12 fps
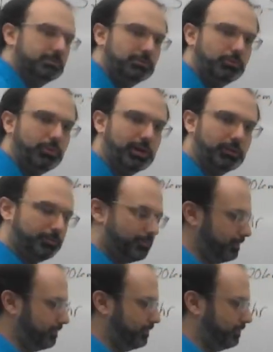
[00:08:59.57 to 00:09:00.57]
well,
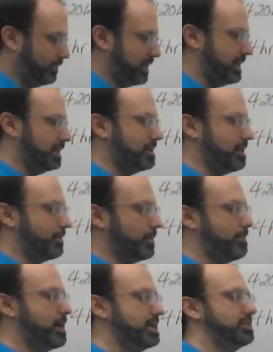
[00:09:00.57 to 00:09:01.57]
any number
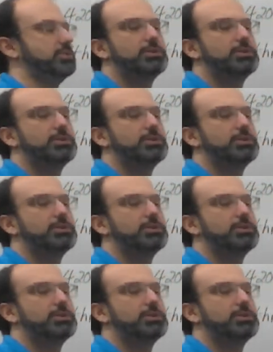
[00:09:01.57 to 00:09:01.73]
minus